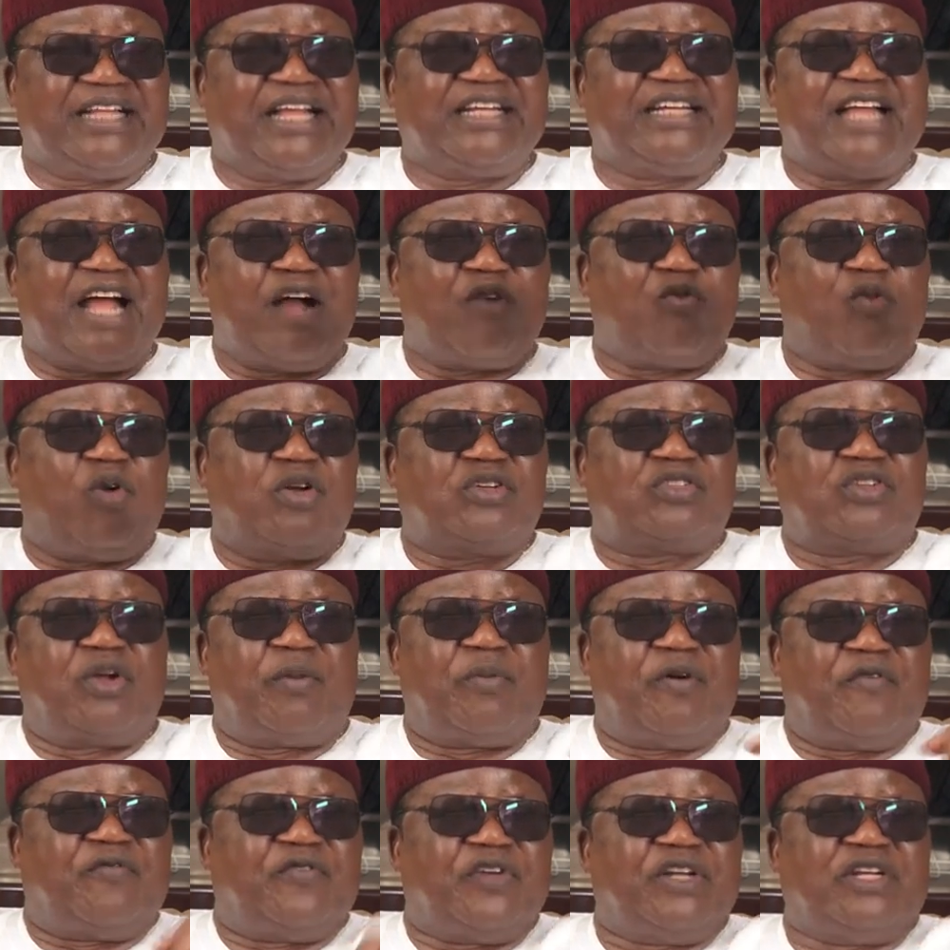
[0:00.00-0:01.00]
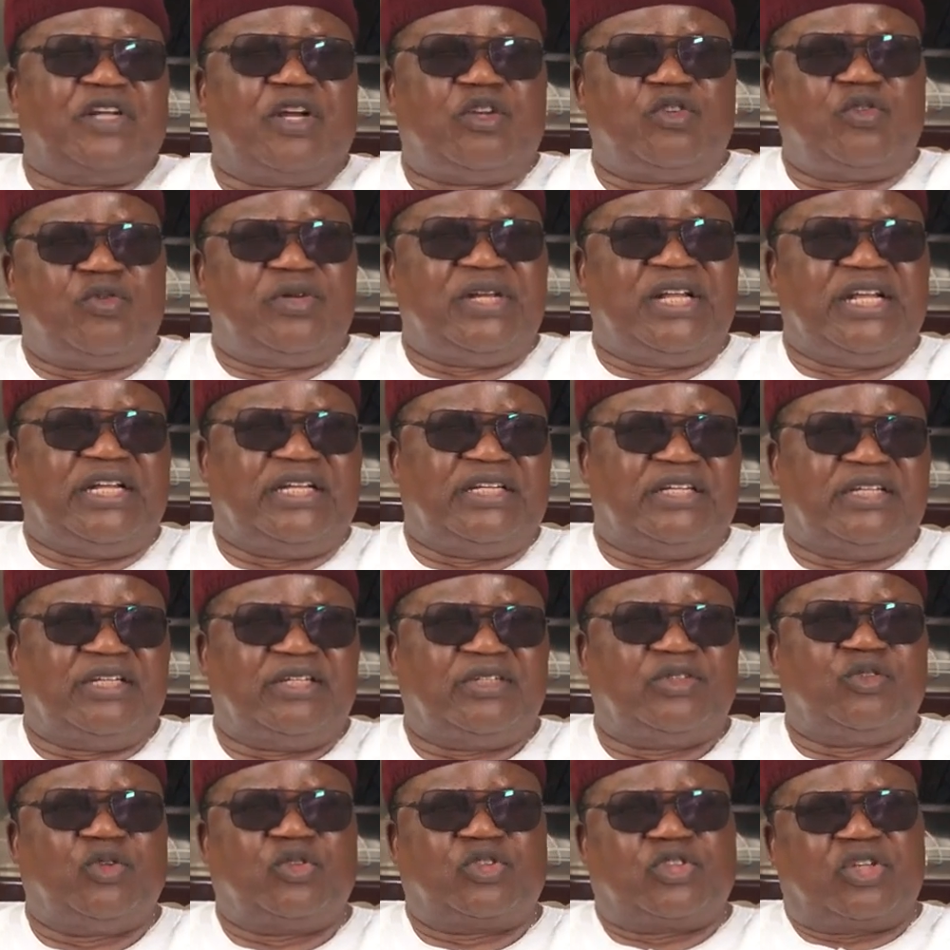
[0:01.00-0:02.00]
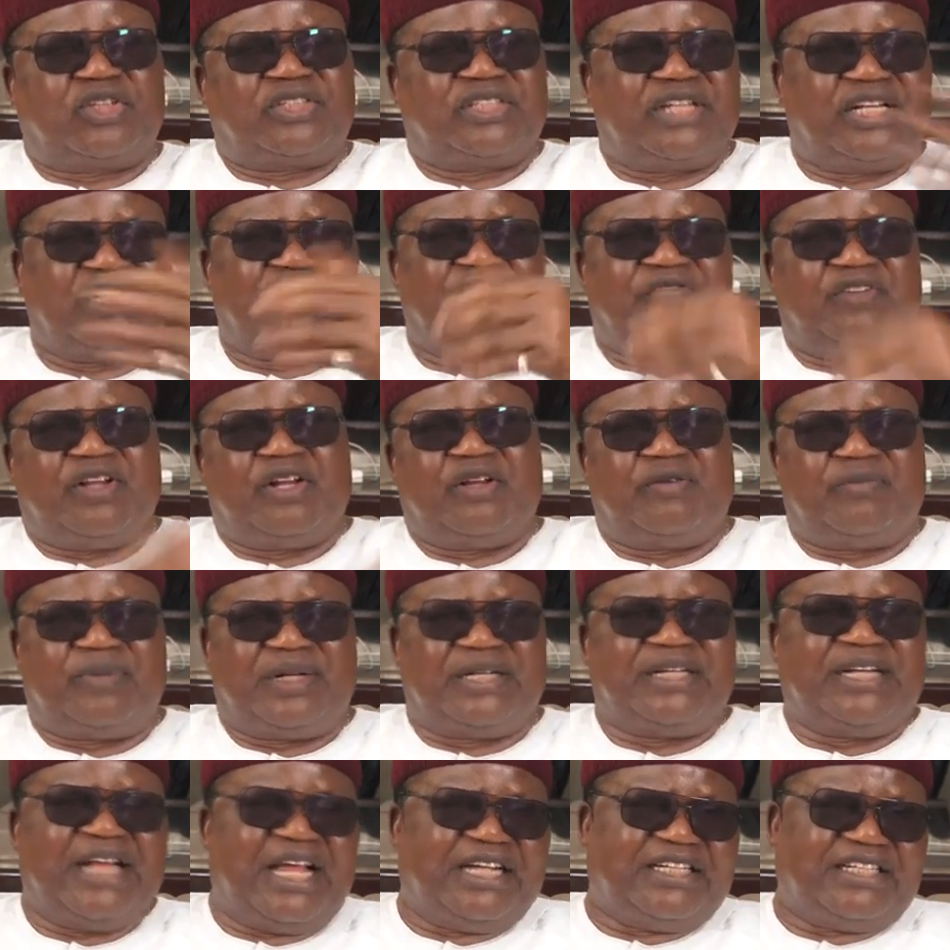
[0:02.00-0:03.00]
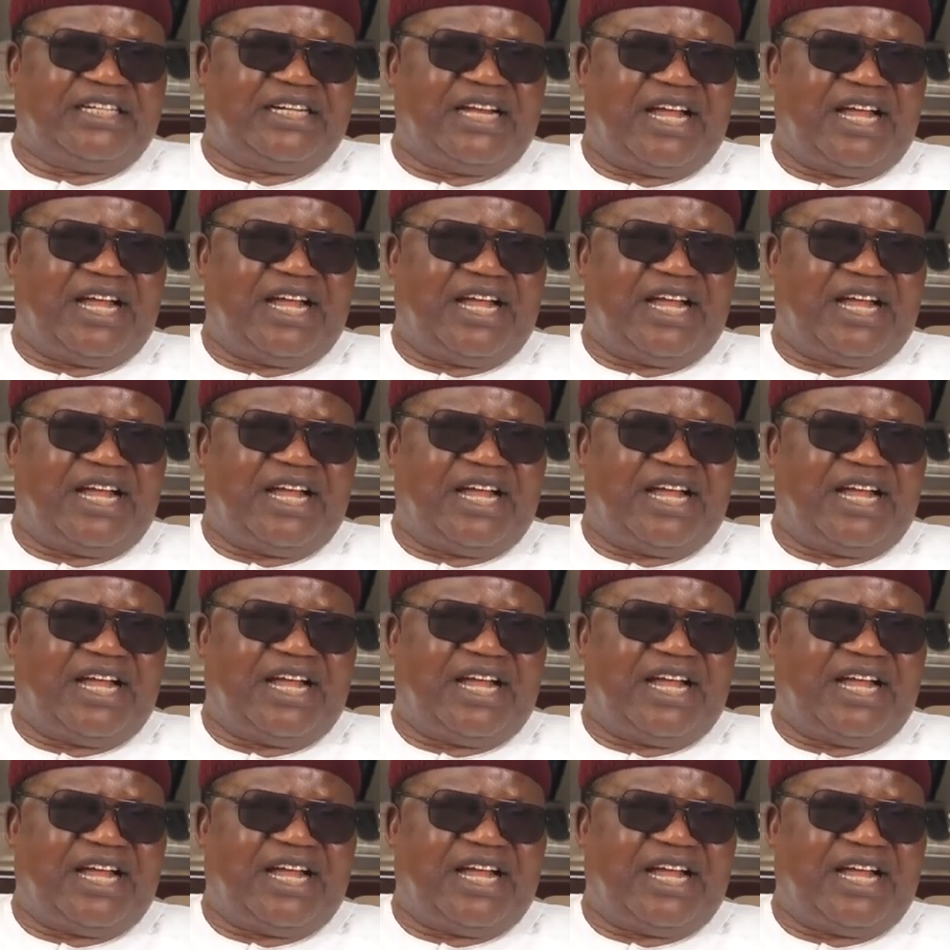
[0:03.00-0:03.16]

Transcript: and take that quantum of freedom you need to sustain development.